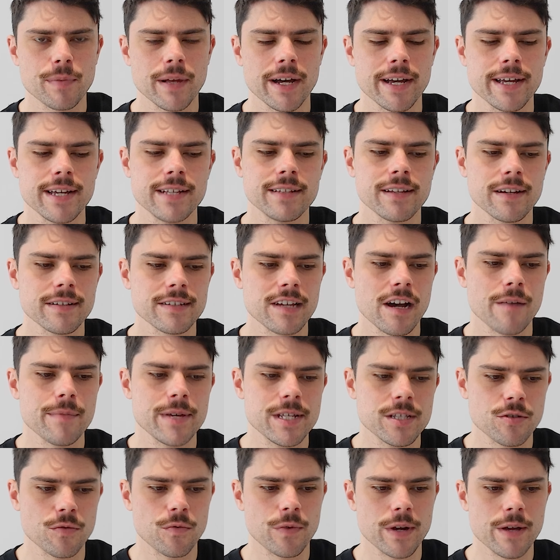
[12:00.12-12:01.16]
player. He does come in
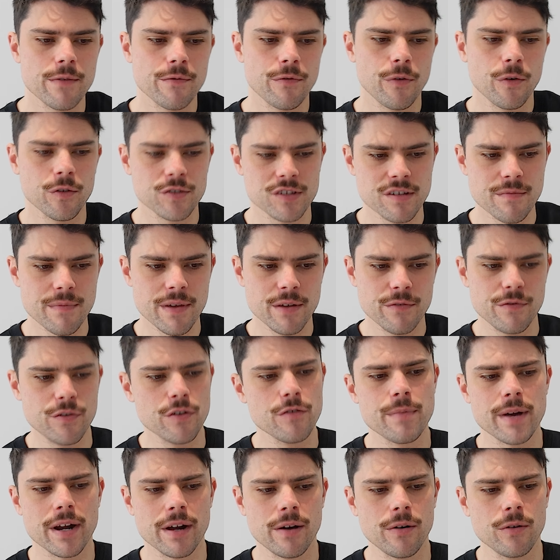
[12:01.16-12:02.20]
to reinforce the midfield,
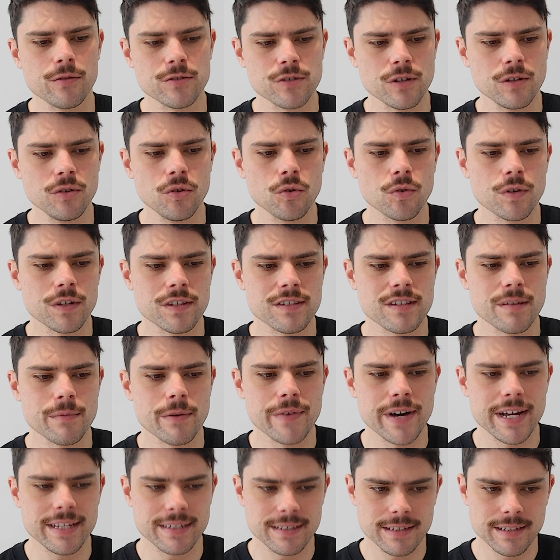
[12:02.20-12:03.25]
but I also look at some of
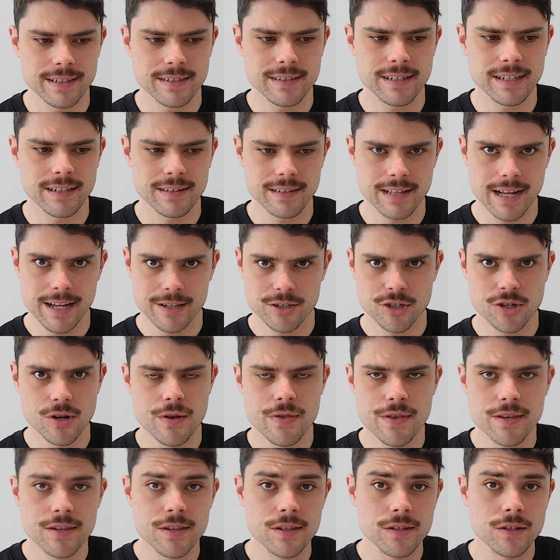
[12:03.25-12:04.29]
our delistings last year, and
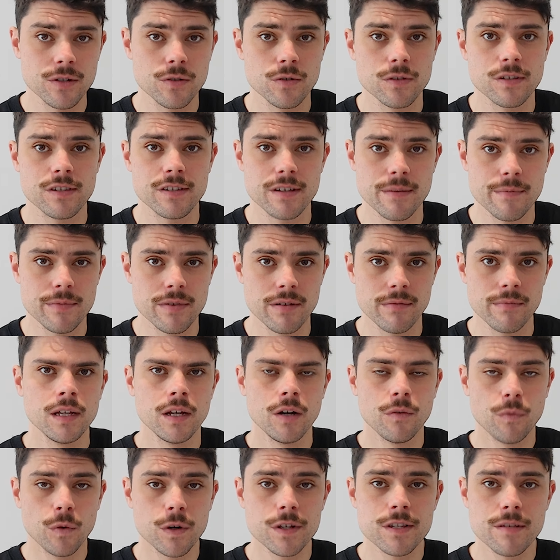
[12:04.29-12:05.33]
this is a good symptom
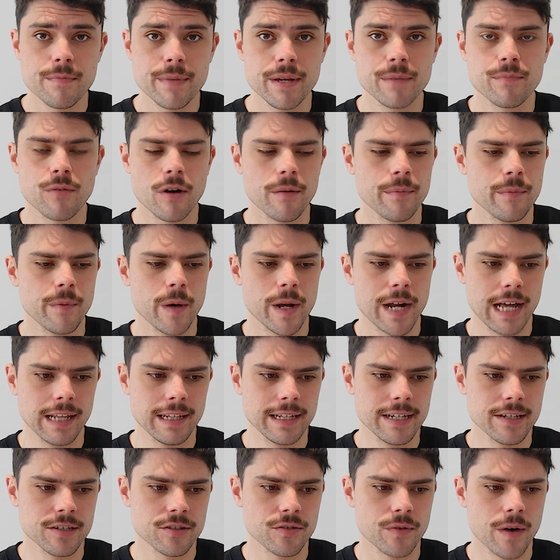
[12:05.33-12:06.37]
of what is a big problem on our
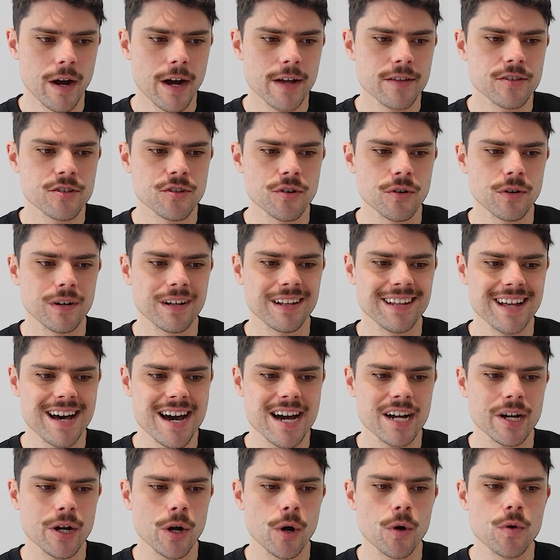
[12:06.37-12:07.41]
list, right? So
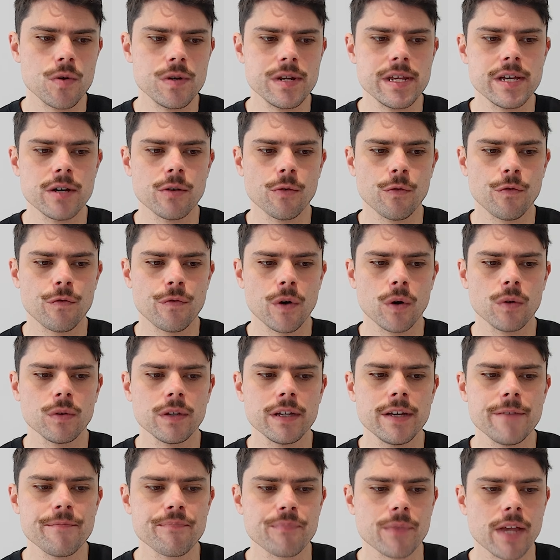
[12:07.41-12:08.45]
Clark, O'Neill,
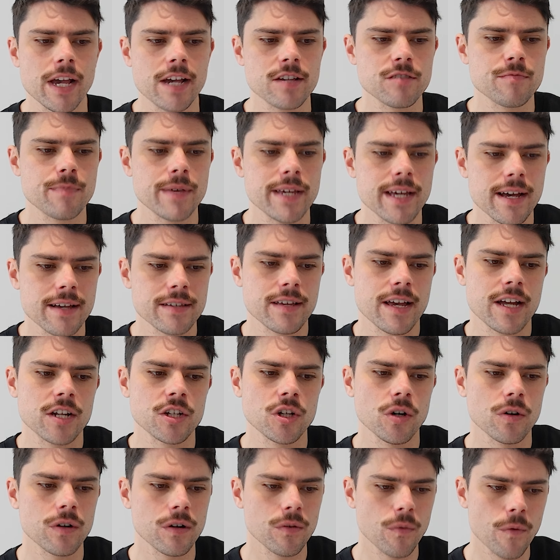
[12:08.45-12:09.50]
Foley, SPS, and
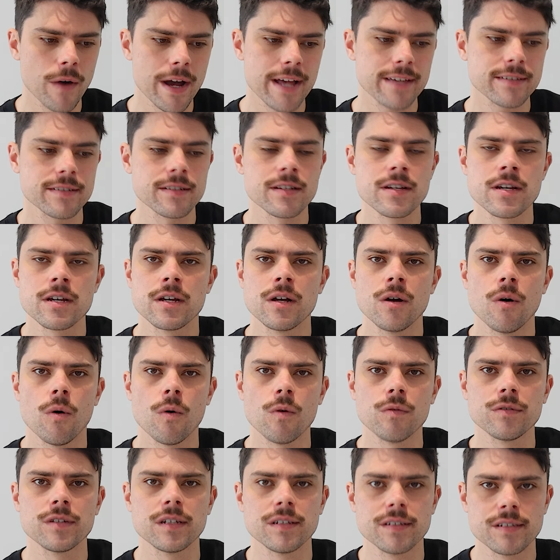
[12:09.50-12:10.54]
Connor West,
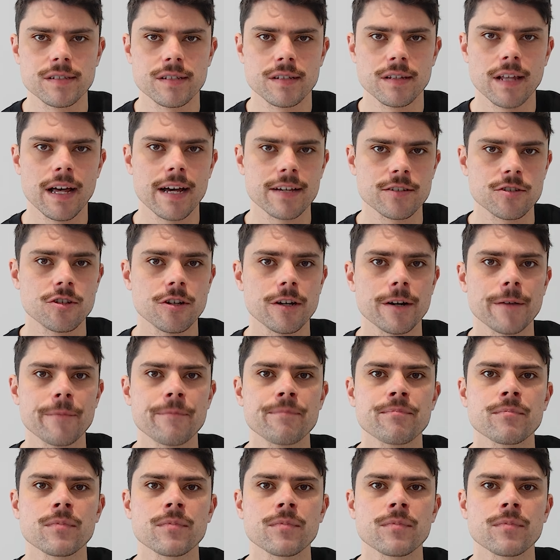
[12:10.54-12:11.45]
all delisted last year.